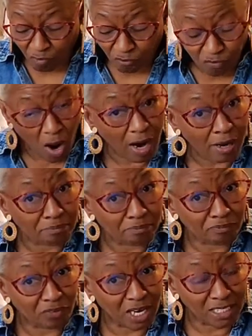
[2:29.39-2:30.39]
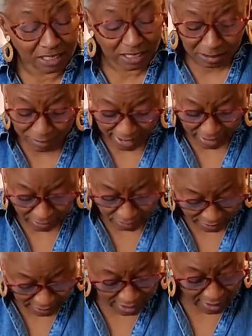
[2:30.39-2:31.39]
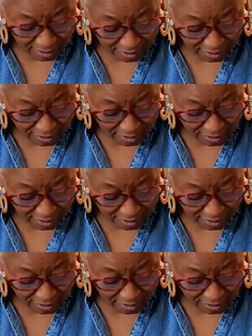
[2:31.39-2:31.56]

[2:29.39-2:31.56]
farm fresh tomatoes,